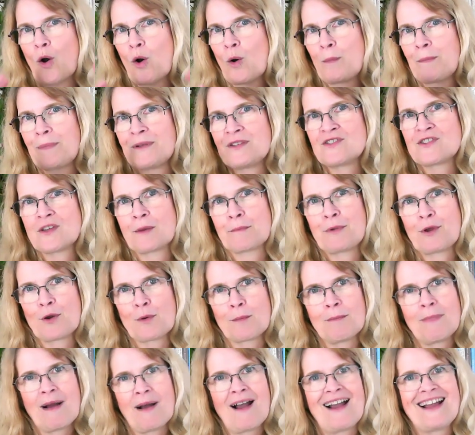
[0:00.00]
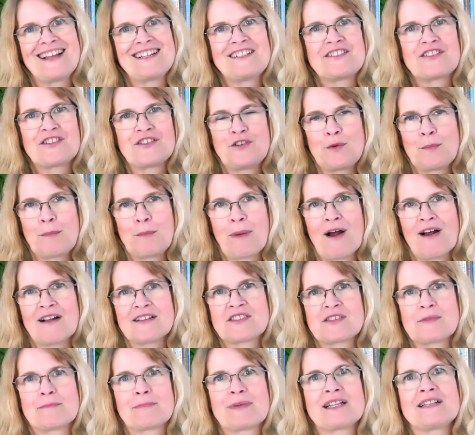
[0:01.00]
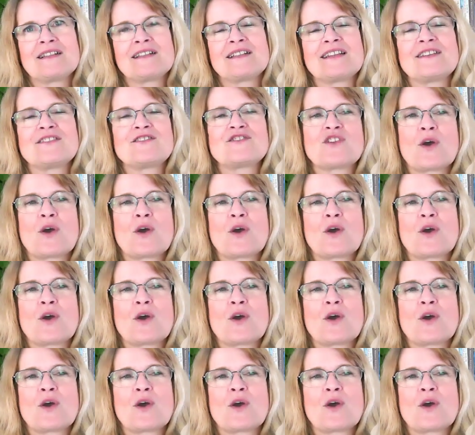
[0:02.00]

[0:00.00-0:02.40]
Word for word: opens up your mind to new possibilities.